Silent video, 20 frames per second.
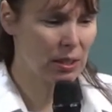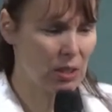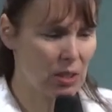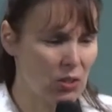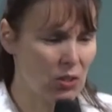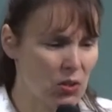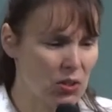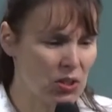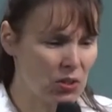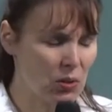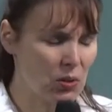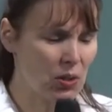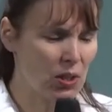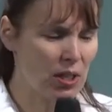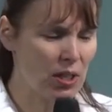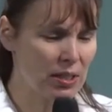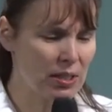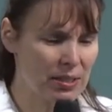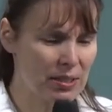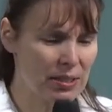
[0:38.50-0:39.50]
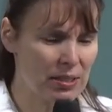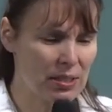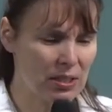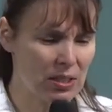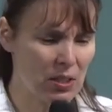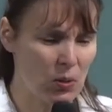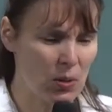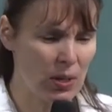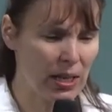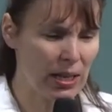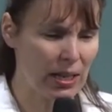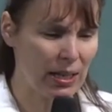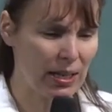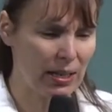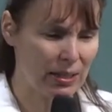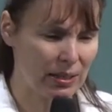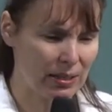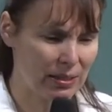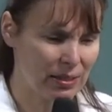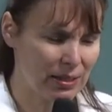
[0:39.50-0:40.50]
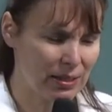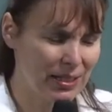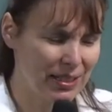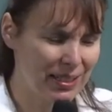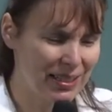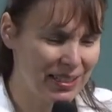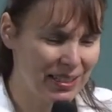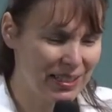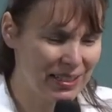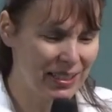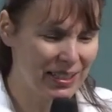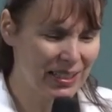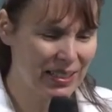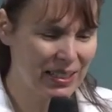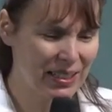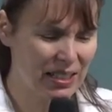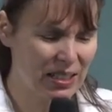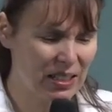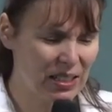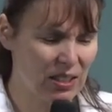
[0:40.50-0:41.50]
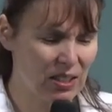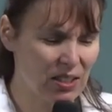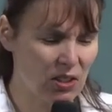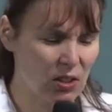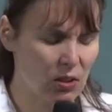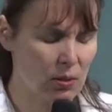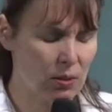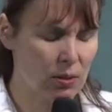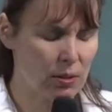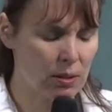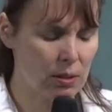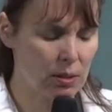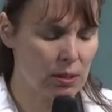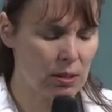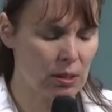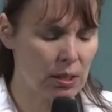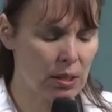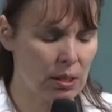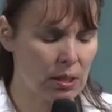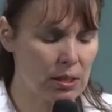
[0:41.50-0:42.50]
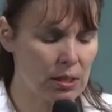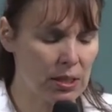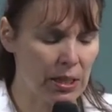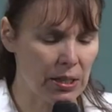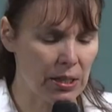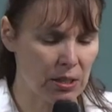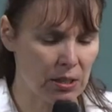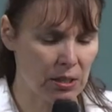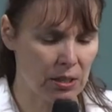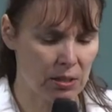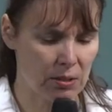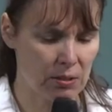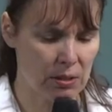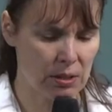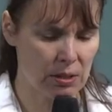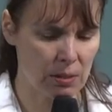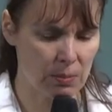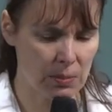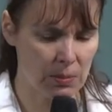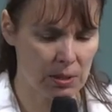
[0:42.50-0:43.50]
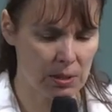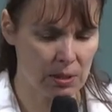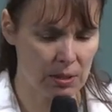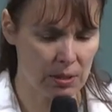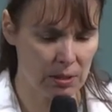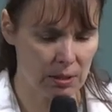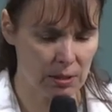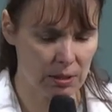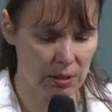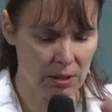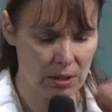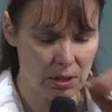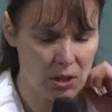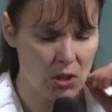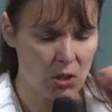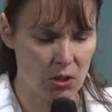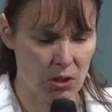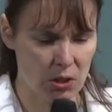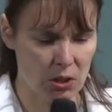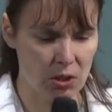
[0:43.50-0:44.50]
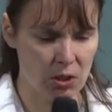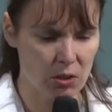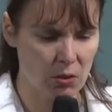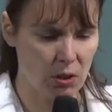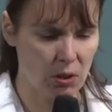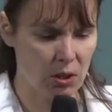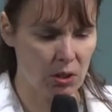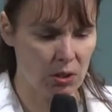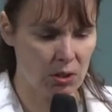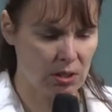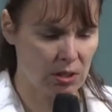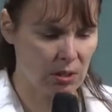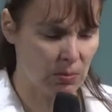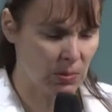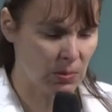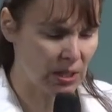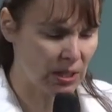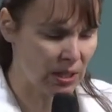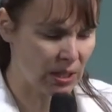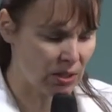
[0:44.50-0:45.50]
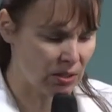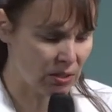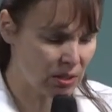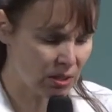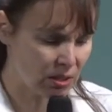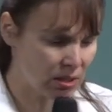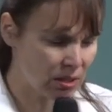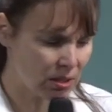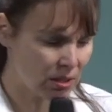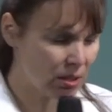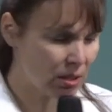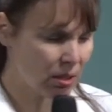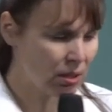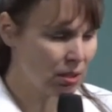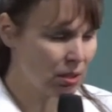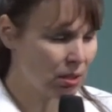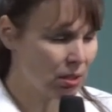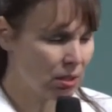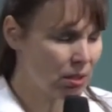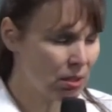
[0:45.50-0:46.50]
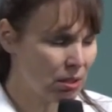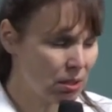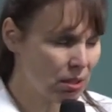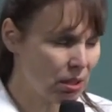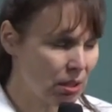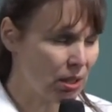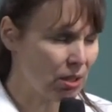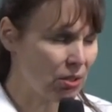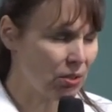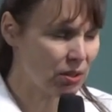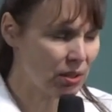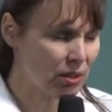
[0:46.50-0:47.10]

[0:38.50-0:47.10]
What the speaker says: you know, so long as it's okay. You know, He's not going to tell you to do something that's going to hurt you or hurt somebody else, I don't